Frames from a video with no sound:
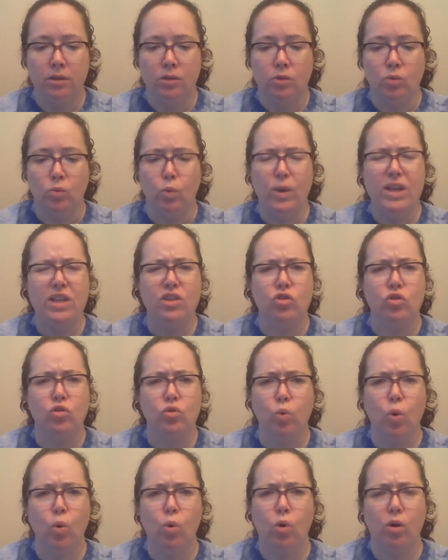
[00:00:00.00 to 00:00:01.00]
We
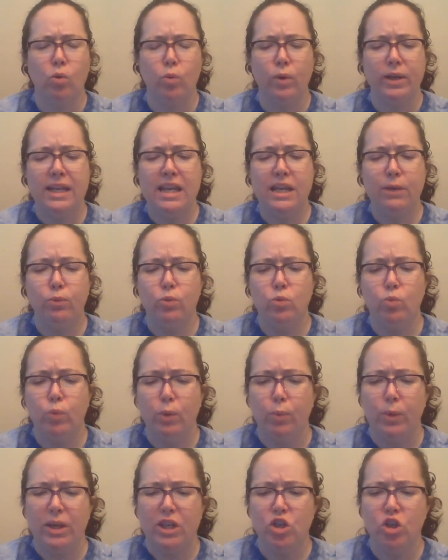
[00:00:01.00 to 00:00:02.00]
swore when
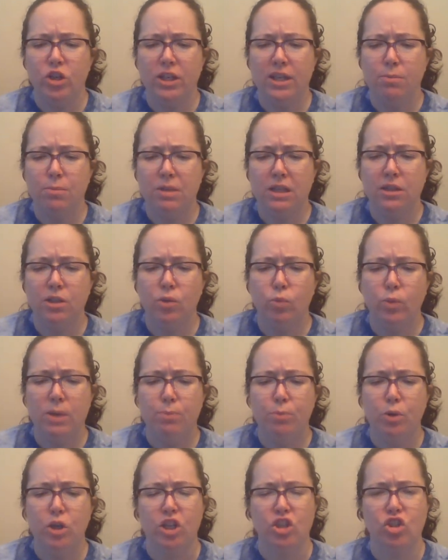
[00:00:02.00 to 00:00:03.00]
we took him in that
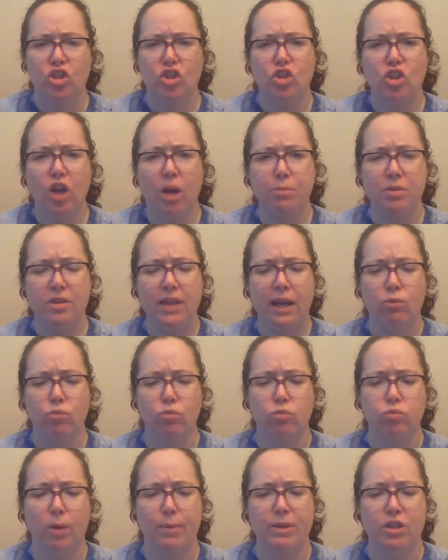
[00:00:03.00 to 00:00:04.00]
we'd put a stop to that
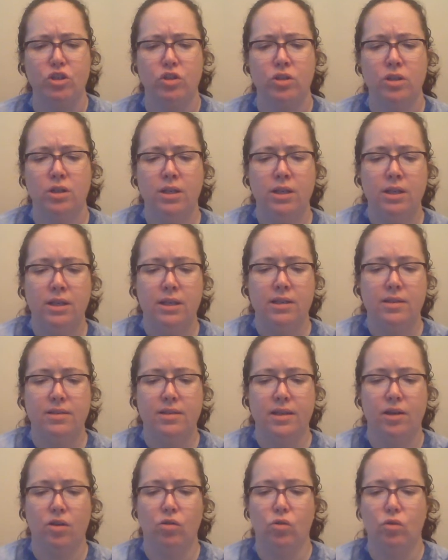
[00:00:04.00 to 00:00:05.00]
rubbish,
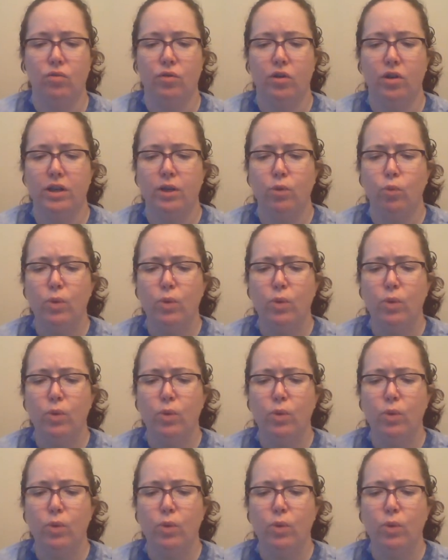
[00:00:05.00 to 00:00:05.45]
said Uncle Vernon.